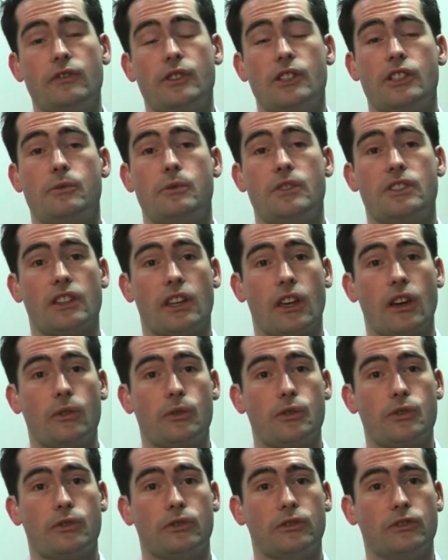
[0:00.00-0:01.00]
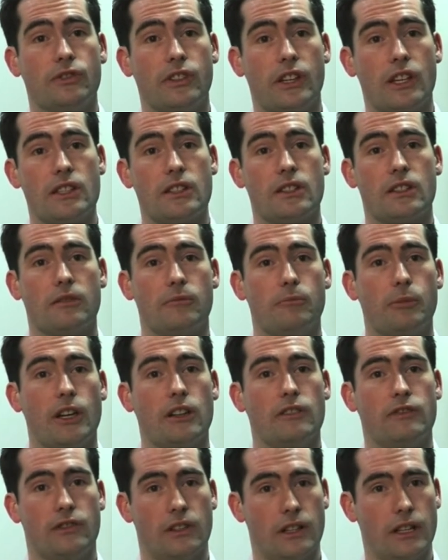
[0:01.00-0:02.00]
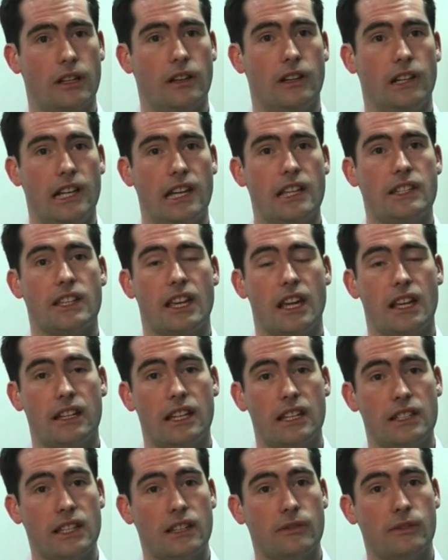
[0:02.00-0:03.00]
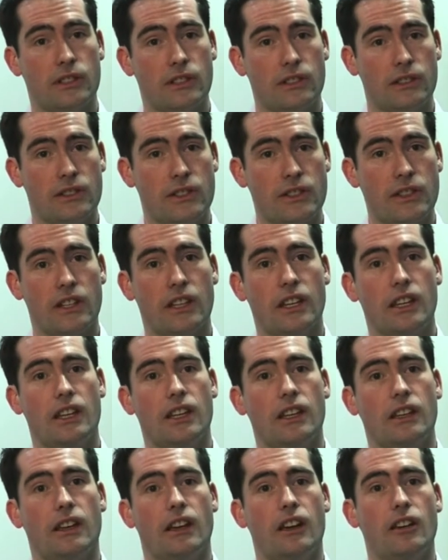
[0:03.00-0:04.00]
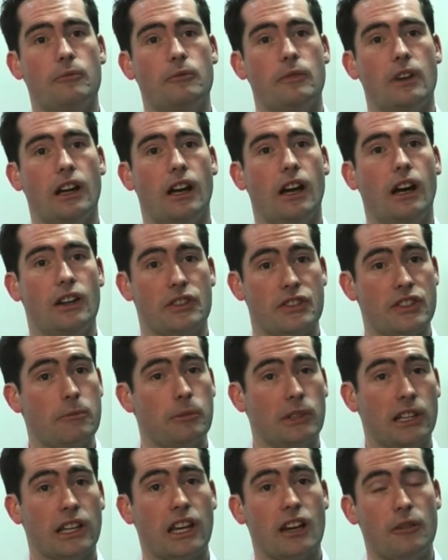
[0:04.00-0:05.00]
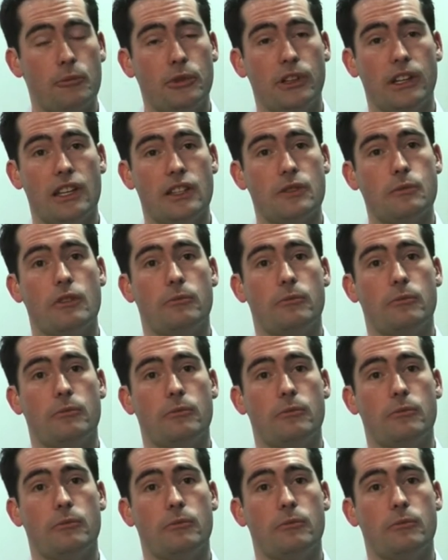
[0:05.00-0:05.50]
of which was the cultural fit. Both Claranet and netEvidence are similar companies.